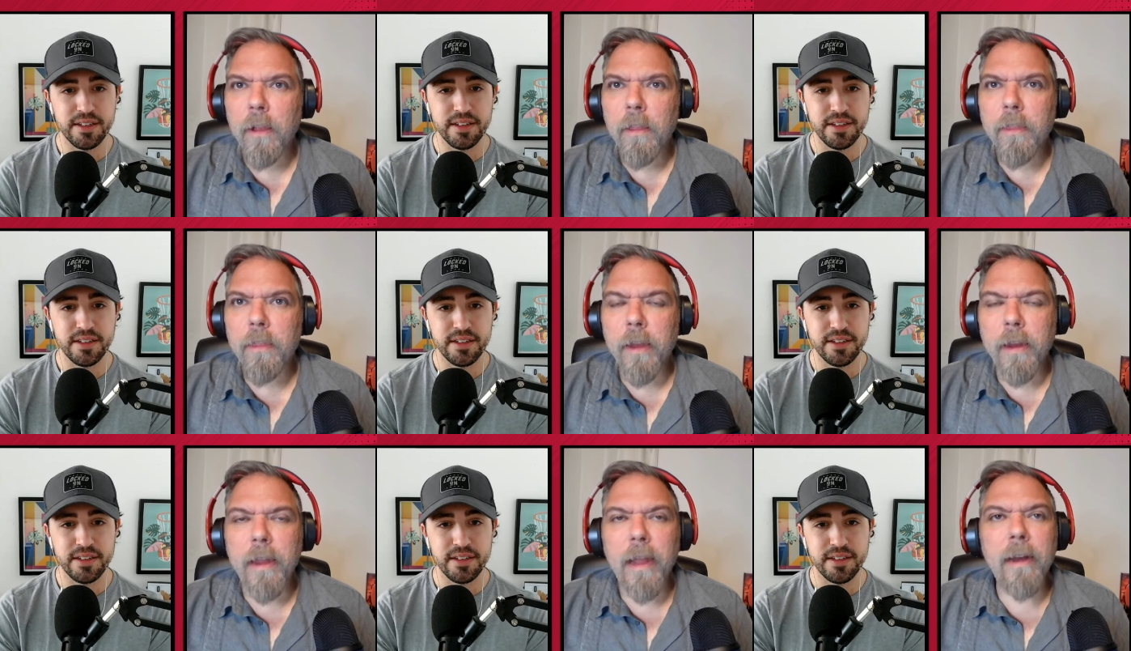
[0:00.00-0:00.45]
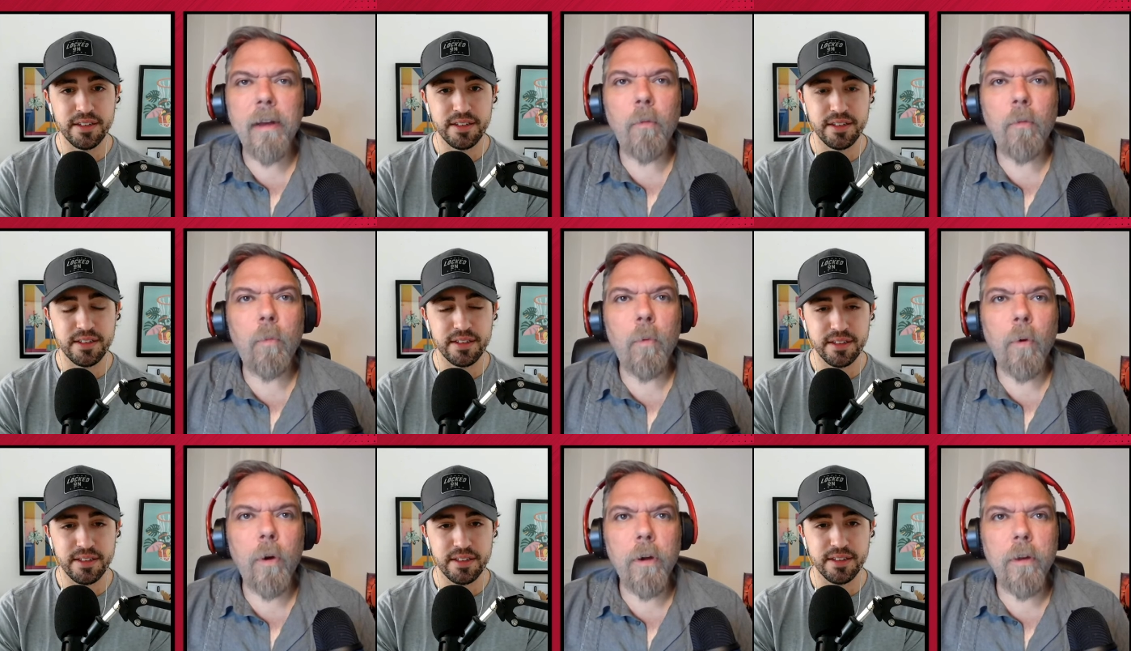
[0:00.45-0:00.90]
Speaker 1: the kind of
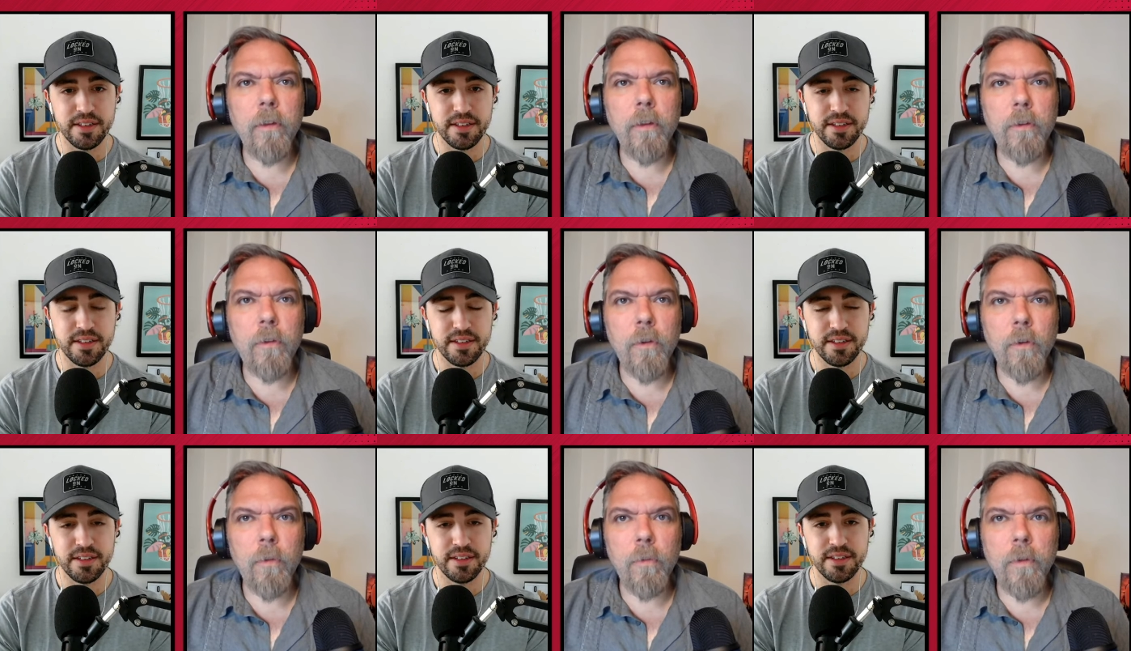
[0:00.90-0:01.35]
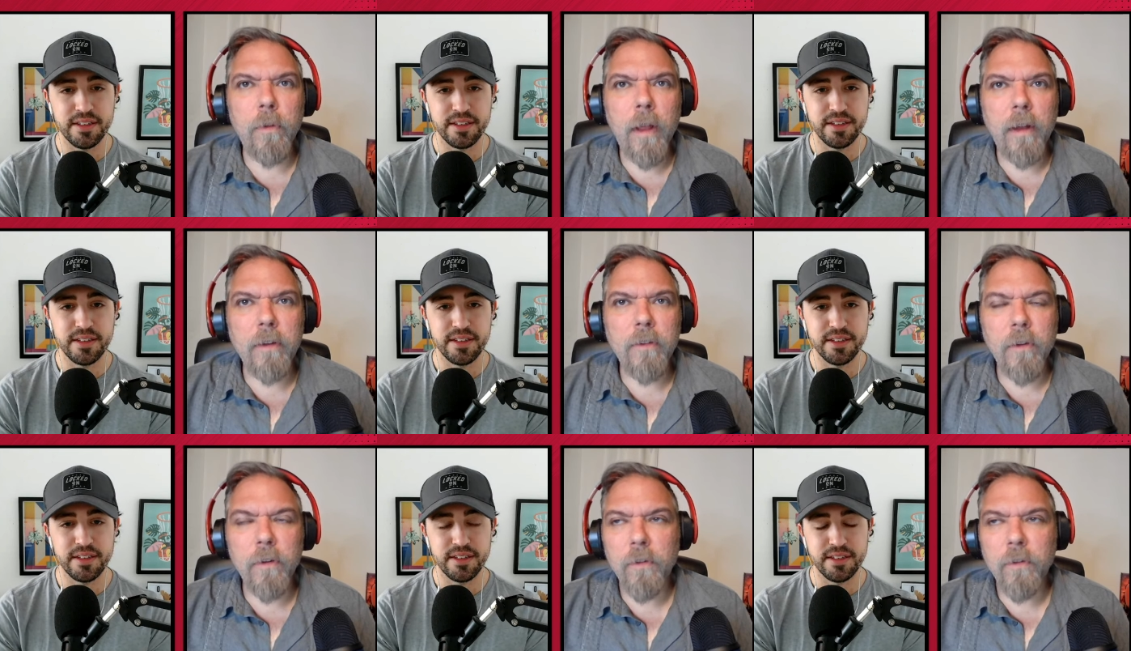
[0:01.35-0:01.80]
work you do, not
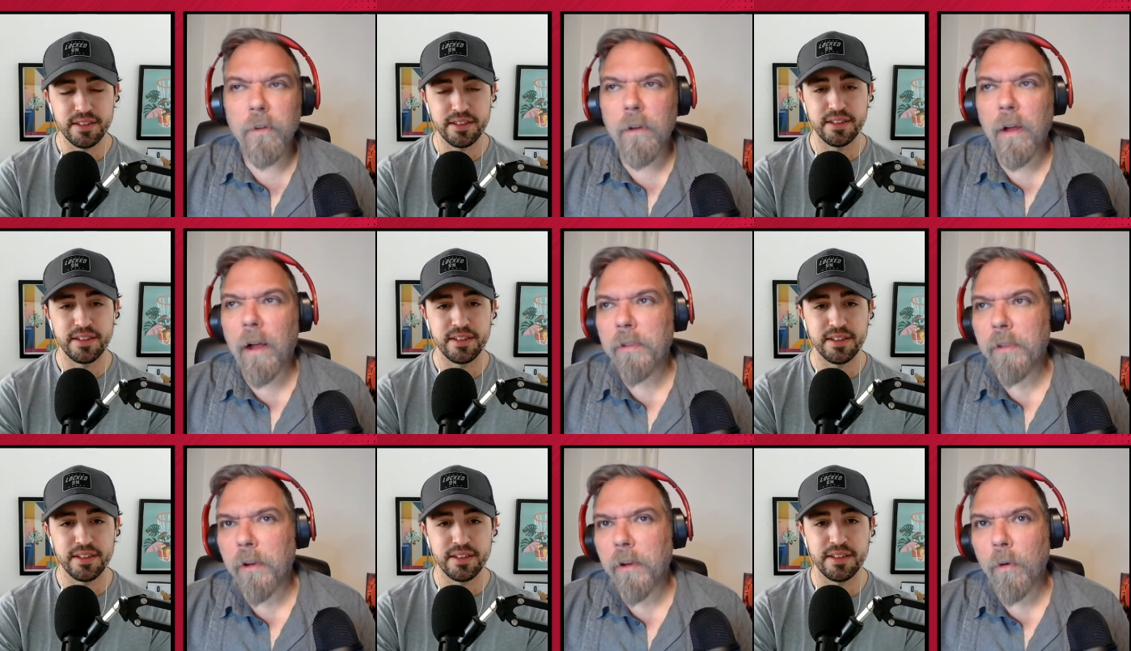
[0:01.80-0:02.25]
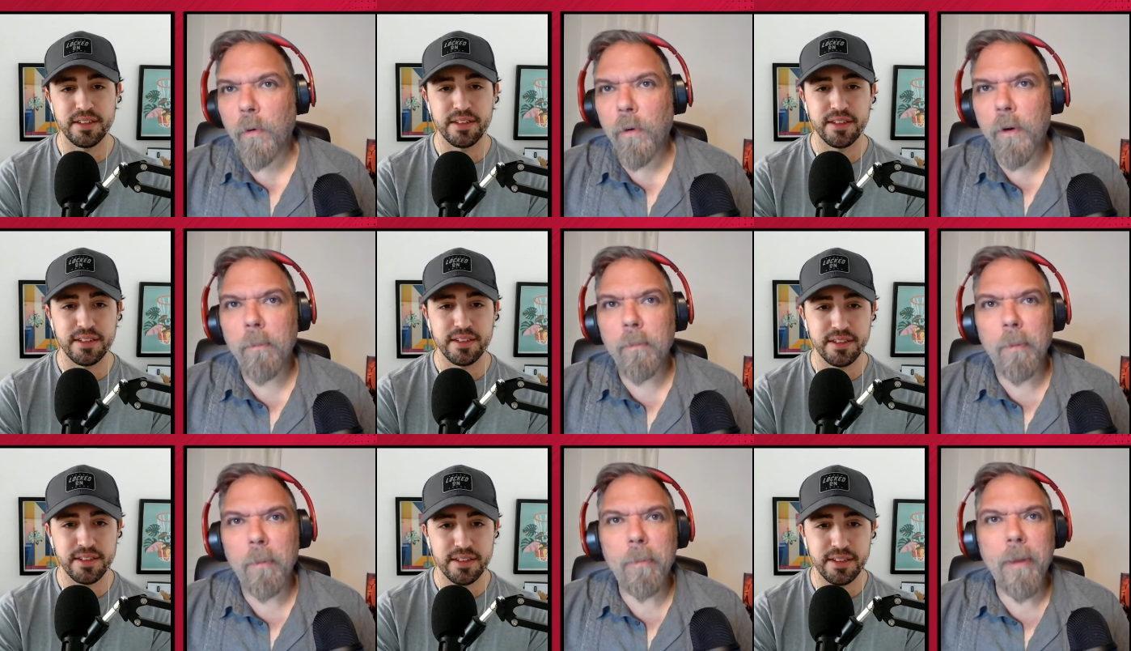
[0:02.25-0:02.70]
just on the
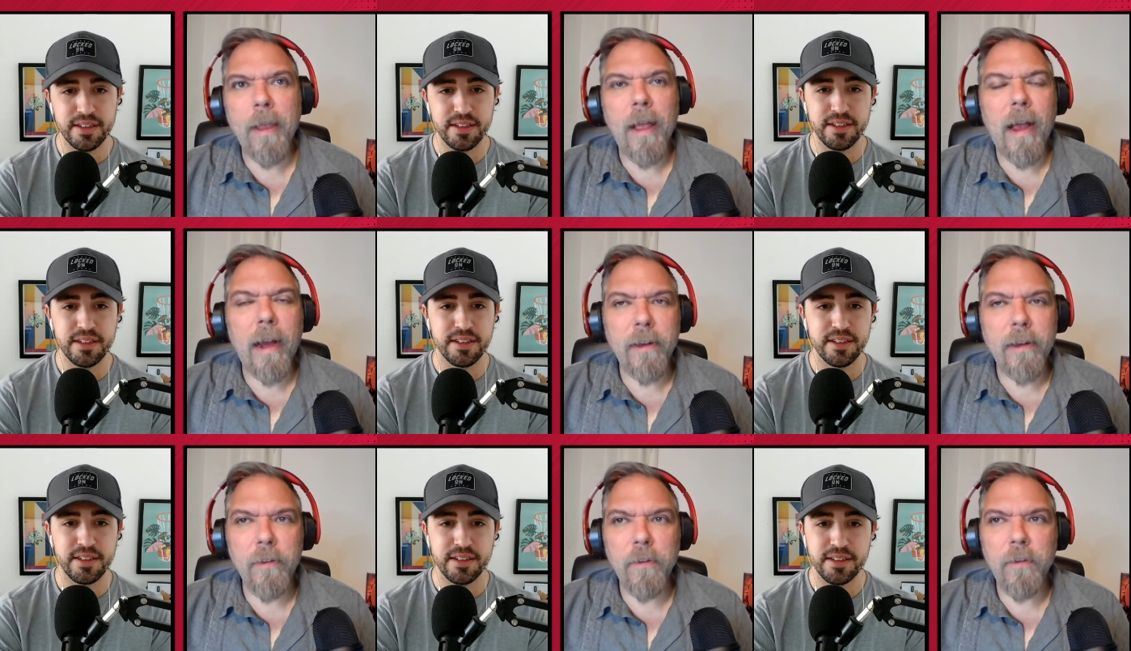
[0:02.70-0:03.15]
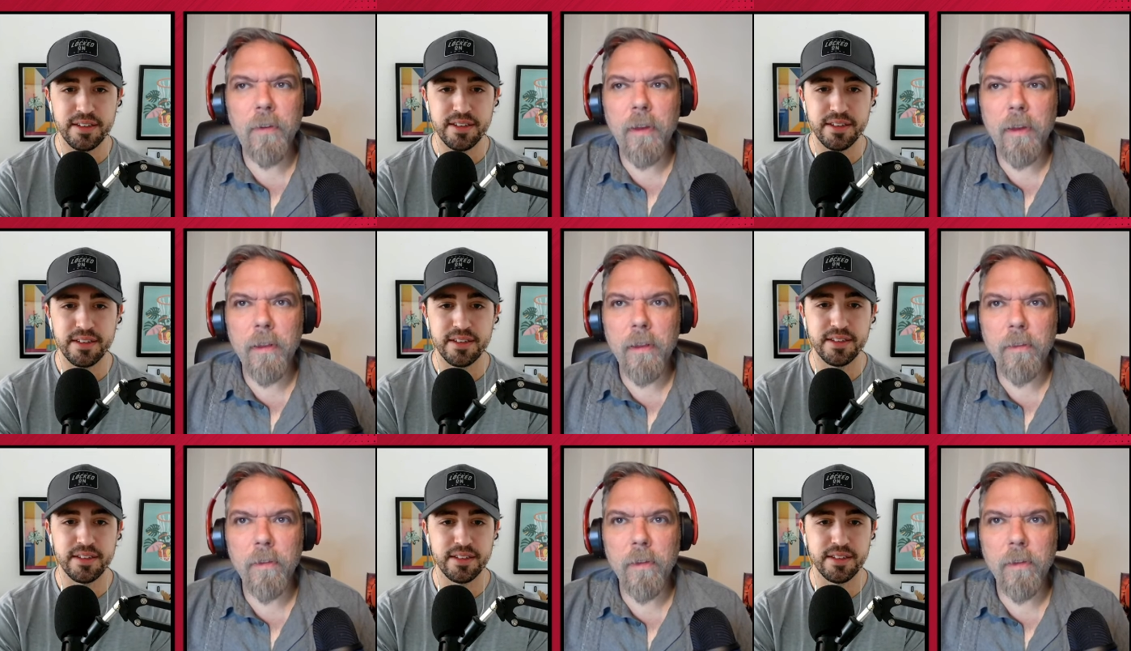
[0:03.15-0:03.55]
court, but behind the scenes.